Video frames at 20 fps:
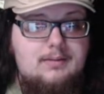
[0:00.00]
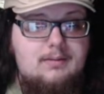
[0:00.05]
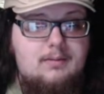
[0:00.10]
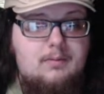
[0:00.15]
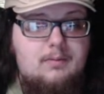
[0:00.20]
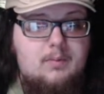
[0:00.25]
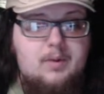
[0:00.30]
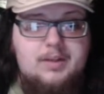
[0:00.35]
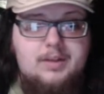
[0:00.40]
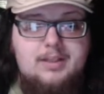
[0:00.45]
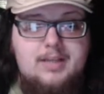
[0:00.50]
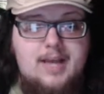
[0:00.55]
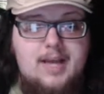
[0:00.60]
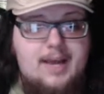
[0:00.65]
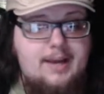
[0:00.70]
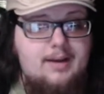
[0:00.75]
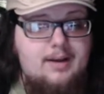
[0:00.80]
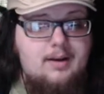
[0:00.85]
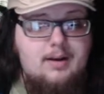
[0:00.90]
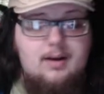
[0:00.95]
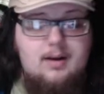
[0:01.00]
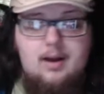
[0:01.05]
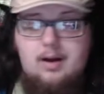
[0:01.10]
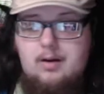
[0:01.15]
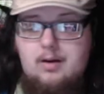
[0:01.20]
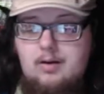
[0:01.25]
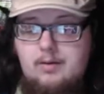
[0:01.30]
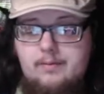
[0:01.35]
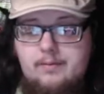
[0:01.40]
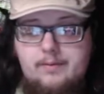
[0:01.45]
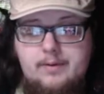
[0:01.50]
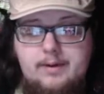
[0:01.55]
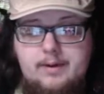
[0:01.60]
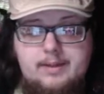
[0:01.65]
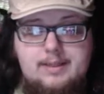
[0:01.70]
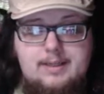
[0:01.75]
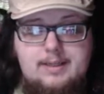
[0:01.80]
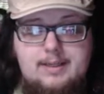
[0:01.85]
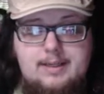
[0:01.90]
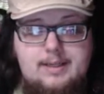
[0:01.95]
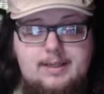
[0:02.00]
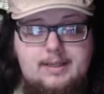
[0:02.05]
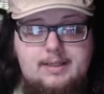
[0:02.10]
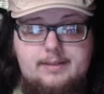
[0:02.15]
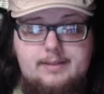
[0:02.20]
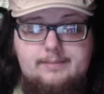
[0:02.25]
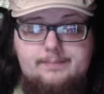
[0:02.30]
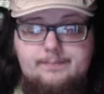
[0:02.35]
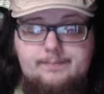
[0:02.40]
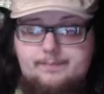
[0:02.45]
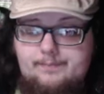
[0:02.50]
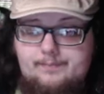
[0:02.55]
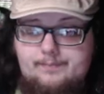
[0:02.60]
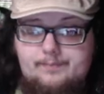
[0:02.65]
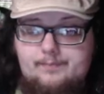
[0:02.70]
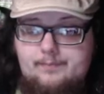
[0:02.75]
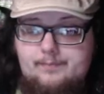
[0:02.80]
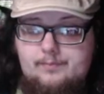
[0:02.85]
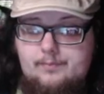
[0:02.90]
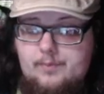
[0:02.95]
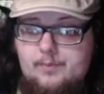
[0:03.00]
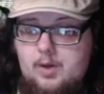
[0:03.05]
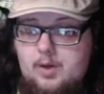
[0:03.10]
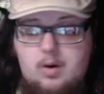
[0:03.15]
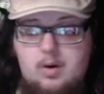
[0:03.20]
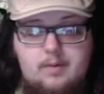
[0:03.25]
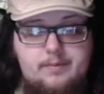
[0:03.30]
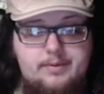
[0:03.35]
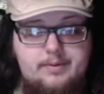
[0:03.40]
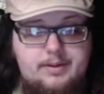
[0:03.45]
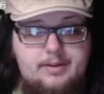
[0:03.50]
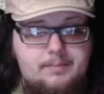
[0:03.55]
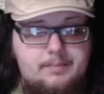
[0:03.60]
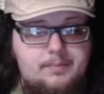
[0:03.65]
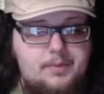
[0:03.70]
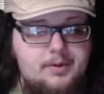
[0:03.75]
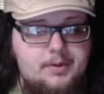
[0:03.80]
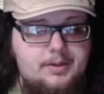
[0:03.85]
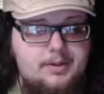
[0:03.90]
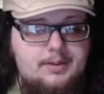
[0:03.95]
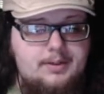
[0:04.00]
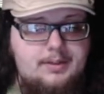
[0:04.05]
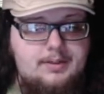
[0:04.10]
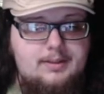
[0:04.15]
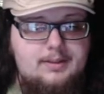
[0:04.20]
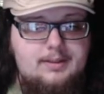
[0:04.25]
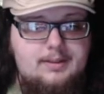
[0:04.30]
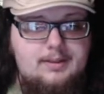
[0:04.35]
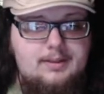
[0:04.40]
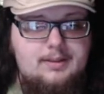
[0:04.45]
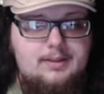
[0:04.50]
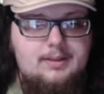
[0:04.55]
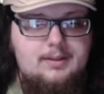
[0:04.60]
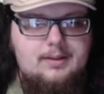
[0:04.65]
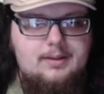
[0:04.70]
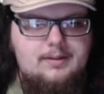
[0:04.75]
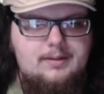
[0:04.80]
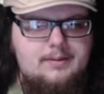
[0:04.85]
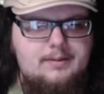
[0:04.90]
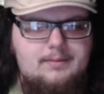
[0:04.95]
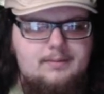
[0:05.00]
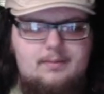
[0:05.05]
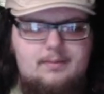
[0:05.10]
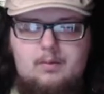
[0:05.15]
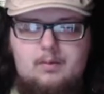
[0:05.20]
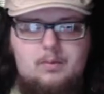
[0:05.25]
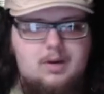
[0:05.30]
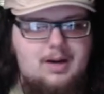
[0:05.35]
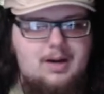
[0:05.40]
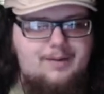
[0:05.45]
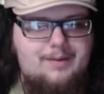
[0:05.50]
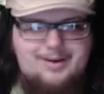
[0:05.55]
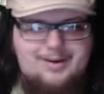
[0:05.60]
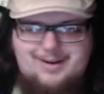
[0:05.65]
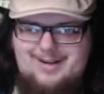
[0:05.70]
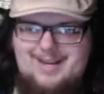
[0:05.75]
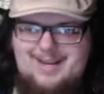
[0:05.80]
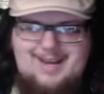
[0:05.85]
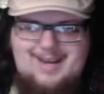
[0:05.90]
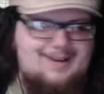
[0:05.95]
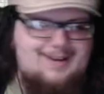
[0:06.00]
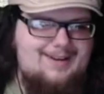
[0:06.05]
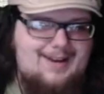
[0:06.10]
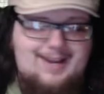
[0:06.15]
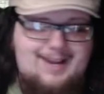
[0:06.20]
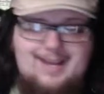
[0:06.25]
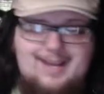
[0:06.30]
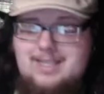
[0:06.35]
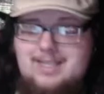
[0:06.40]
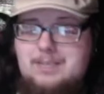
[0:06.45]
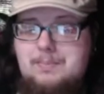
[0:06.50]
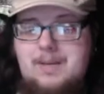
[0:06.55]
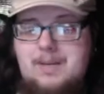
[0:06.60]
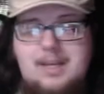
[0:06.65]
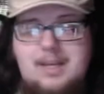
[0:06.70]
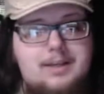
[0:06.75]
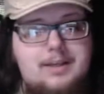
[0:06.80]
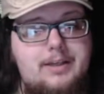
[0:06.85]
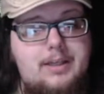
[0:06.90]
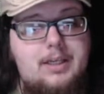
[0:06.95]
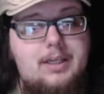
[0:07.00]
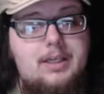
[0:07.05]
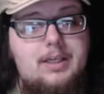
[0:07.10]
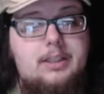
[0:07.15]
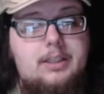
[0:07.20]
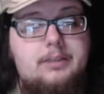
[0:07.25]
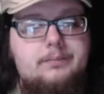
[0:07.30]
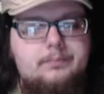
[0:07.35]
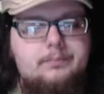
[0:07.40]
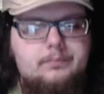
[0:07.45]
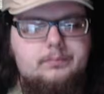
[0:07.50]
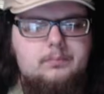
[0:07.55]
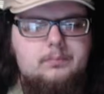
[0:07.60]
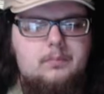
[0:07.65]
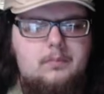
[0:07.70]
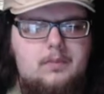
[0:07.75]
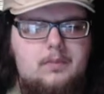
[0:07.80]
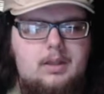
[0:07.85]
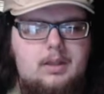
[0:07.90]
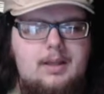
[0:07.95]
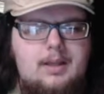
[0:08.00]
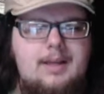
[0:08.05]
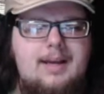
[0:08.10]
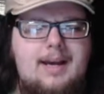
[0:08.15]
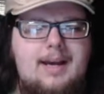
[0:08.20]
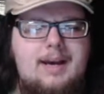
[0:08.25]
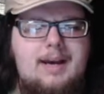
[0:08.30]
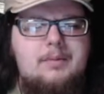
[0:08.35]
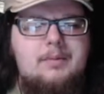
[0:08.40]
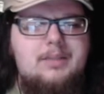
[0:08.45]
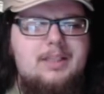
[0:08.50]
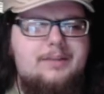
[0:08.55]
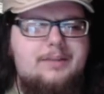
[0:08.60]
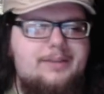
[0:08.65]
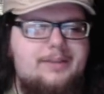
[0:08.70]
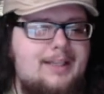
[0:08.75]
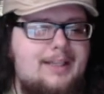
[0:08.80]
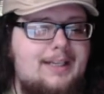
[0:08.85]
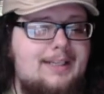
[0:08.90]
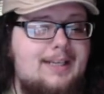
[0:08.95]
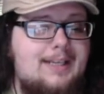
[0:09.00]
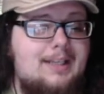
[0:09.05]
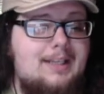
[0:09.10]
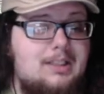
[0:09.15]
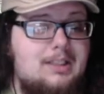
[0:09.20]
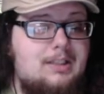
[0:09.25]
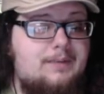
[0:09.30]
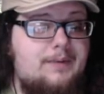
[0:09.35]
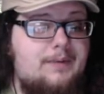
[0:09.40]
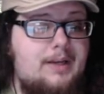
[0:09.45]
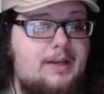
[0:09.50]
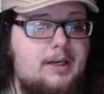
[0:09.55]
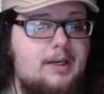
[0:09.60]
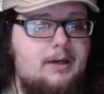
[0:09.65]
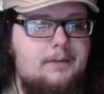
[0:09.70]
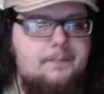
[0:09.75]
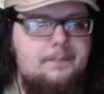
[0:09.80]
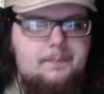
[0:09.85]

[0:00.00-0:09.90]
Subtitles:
Once I go over it, go over the book or whatever again, I can't speak, I will definitely like to get this figure.